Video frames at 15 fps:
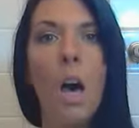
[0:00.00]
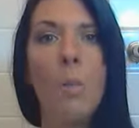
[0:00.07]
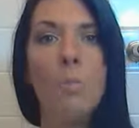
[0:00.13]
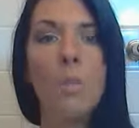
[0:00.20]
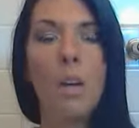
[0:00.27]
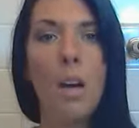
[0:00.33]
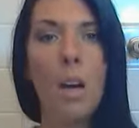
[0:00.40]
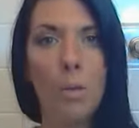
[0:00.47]

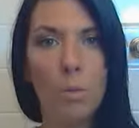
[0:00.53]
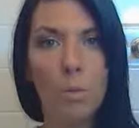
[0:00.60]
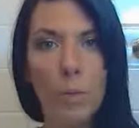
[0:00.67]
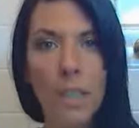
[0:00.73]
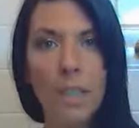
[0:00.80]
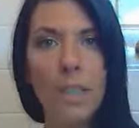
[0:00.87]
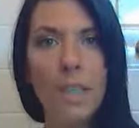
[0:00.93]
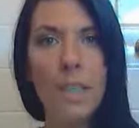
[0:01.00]
a
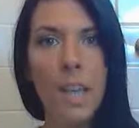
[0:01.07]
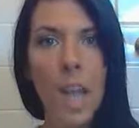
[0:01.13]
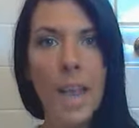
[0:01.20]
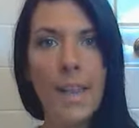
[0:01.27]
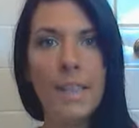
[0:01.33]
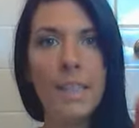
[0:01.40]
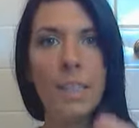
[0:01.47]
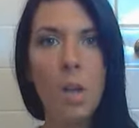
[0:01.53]
really
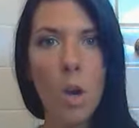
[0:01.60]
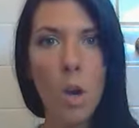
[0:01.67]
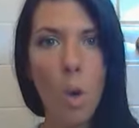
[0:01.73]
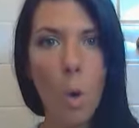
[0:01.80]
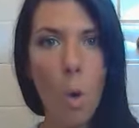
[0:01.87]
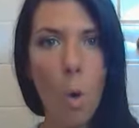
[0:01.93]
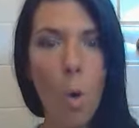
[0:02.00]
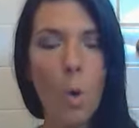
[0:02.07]
nice,
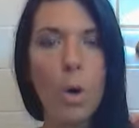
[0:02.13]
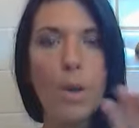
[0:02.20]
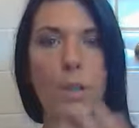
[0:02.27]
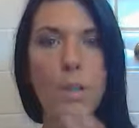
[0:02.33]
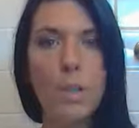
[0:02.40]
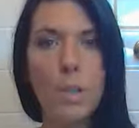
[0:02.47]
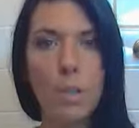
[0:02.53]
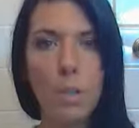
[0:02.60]

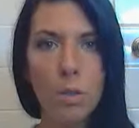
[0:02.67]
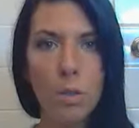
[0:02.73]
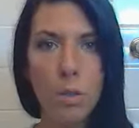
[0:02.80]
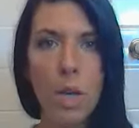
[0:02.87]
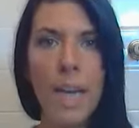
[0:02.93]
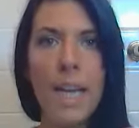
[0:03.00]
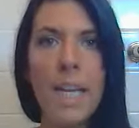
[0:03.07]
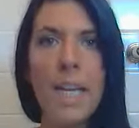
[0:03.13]
coarse,
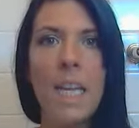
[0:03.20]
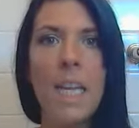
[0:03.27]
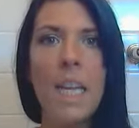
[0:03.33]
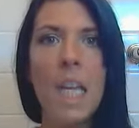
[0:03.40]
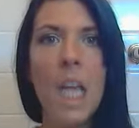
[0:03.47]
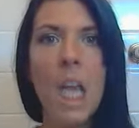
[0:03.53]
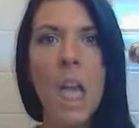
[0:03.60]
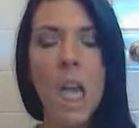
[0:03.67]

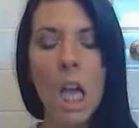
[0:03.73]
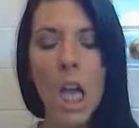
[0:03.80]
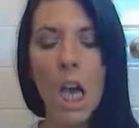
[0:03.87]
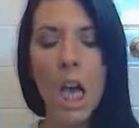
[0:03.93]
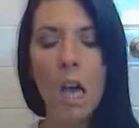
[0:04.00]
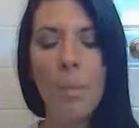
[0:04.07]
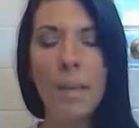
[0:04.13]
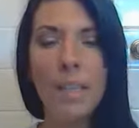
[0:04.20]
grainy
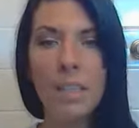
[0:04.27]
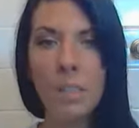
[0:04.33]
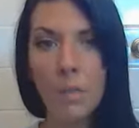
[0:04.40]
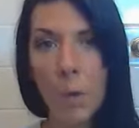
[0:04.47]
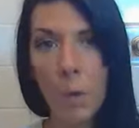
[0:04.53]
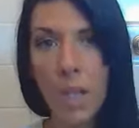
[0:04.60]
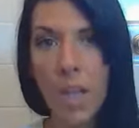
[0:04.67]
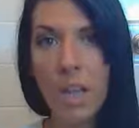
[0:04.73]

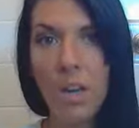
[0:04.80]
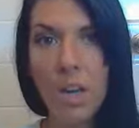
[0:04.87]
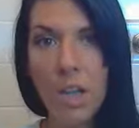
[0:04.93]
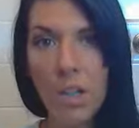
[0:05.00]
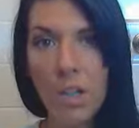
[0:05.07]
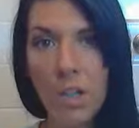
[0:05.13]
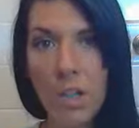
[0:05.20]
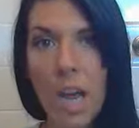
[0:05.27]
exfoliator
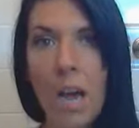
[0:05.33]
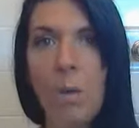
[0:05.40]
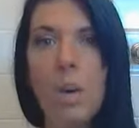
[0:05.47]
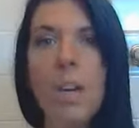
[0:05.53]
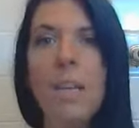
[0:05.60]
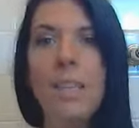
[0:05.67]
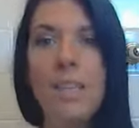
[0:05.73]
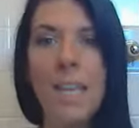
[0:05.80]
in the
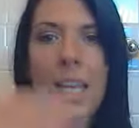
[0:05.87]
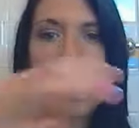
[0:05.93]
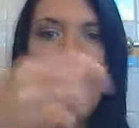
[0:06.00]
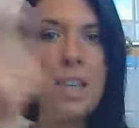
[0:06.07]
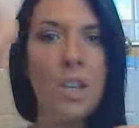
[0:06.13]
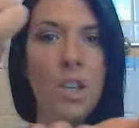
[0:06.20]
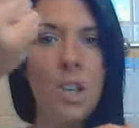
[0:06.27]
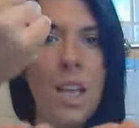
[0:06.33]
shower and take
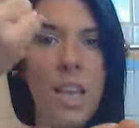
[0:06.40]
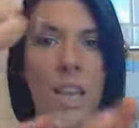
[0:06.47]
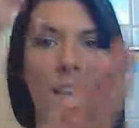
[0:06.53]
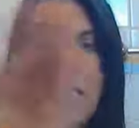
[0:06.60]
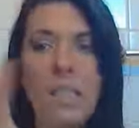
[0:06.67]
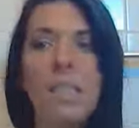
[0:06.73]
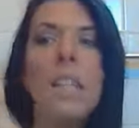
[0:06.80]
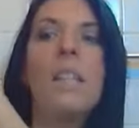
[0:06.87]
it in your
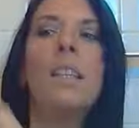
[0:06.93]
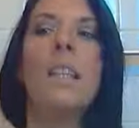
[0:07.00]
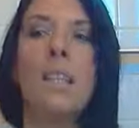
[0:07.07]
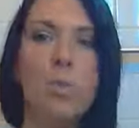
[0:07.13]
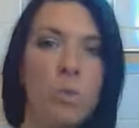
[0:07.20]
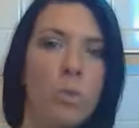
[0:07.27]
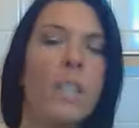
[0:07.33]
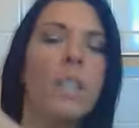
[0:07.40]
hands and like
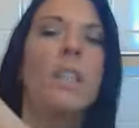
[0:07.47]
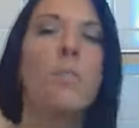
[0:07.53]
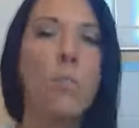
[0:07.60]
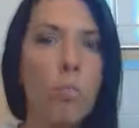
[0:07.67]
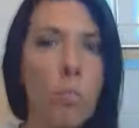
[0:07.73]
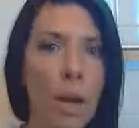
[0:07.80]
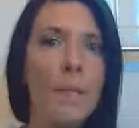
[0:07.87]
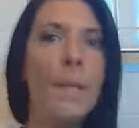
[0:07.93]
really
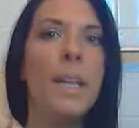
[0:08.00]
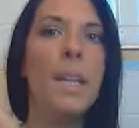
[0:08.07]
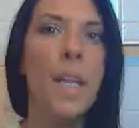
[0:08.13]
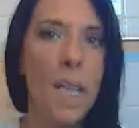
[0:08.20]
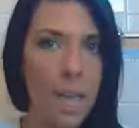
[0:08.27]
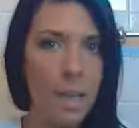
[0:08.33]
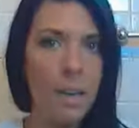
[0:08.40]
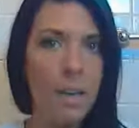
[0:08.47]
rub it
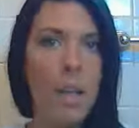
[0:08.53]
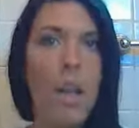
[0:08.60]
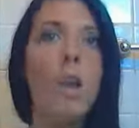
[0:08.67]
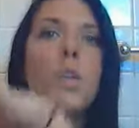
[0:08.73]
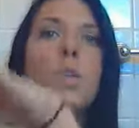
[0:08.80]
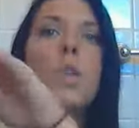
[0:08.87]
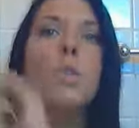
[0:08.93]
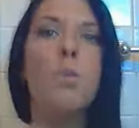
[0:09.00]
in
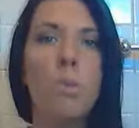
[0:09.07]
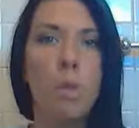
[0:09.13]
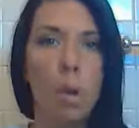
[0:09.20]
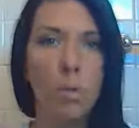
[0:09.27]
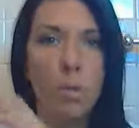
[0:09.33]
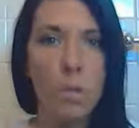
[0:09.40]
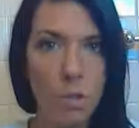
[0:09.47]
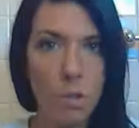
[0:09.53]
so you
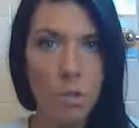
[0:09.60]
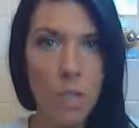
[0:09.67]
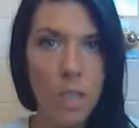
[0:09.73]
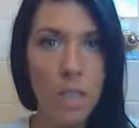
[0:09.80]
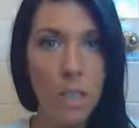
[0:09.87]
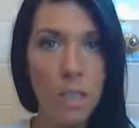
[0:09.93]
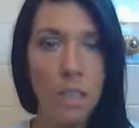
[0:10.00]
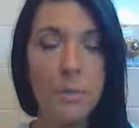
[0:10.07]
don't
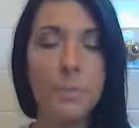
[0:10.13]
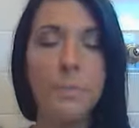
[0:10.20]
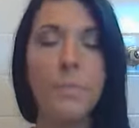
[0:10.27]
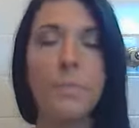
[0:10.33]
streak.